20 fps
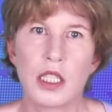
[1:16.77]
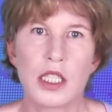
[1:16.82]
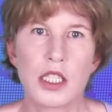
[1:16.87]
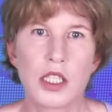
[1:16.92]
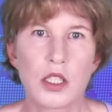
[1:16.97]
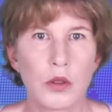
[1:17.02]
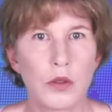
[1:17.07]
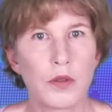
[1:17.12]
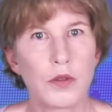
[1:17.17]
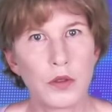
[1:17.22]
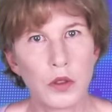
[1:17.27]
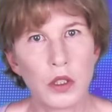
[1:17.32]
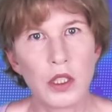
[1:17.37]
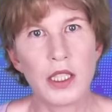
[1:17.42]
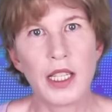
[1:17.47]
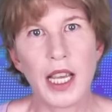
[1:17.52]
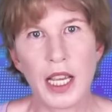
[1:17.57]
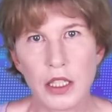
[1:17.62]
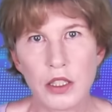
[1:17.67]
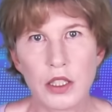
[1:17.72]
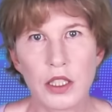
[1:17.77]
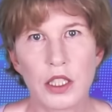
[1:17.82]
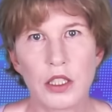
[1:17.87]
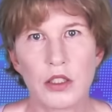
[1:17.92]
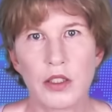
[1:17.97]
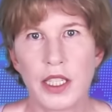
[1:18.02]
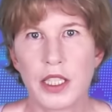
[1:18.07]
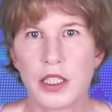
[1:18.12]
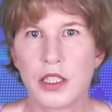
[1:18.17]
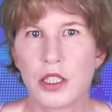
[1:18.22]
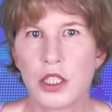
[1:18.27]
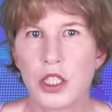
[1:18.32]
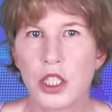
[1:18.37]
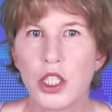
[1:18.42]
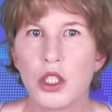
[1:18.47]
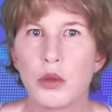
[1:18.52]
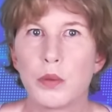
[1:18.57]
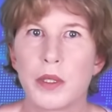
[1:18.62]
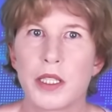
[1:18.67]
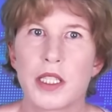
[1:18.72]
so fully error-corrected
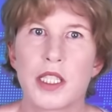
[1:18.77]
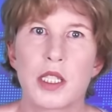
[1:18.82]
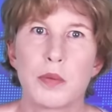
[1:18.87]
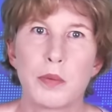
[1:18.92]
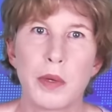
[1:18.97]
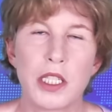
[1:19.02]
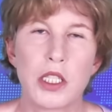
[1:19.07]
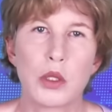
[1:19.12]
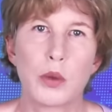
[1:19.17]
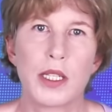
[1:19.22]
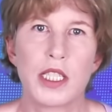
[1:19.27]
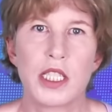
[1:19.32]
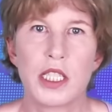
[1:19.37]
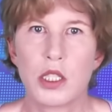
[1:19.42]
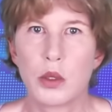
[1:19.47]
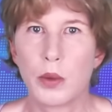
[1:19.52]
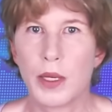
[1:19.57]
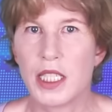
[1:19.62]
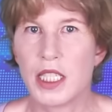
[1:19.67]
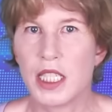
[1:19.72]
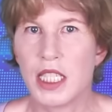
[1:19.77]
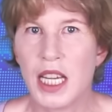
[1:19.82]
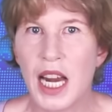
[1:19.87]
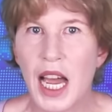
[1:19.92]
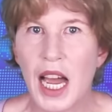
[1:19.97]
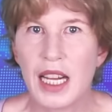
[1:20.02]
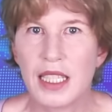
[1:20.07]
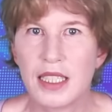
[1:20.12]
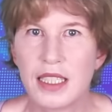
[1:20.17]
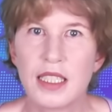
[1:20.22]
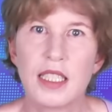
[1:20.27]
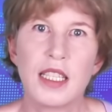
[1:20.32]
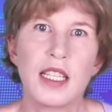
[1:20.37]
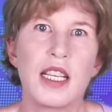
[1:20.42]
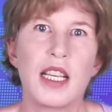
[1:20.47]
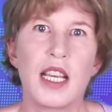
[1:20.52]
qubits by 2029.